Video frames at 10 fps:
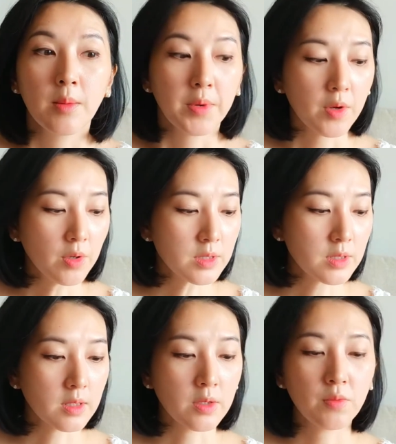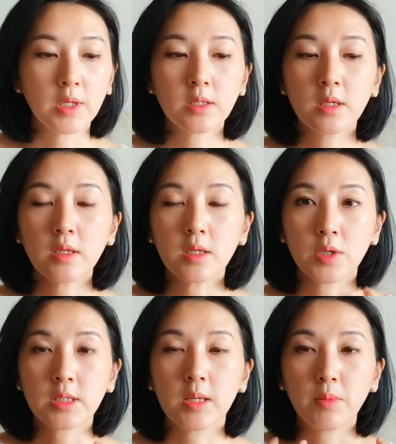because the reason
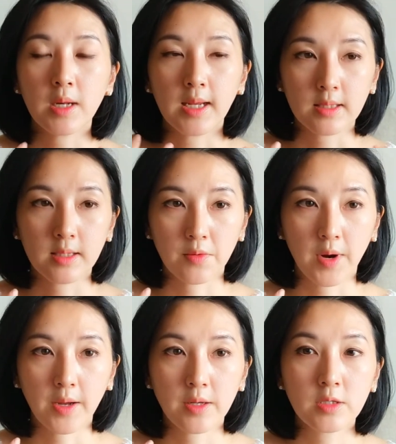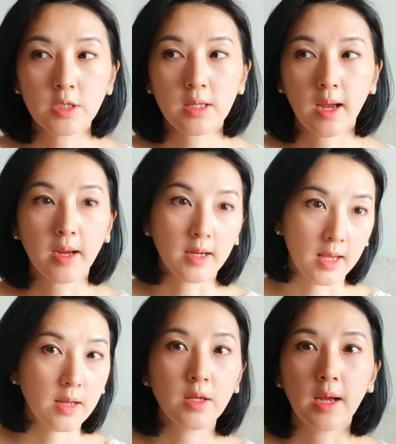you're stimulated, right? Just like
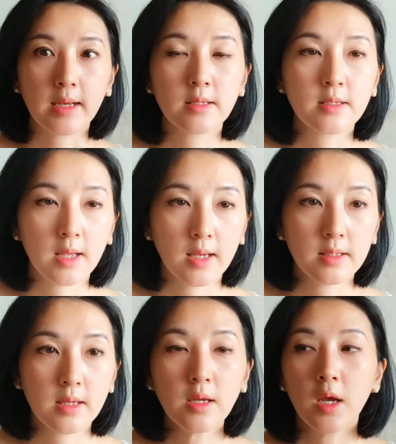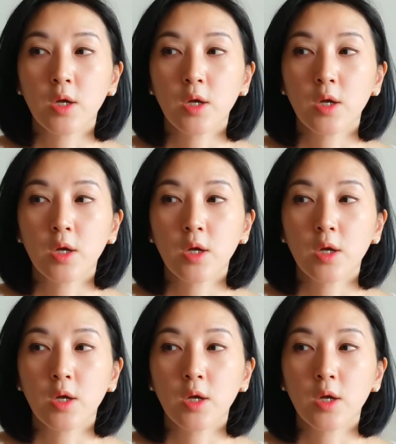again the exercising.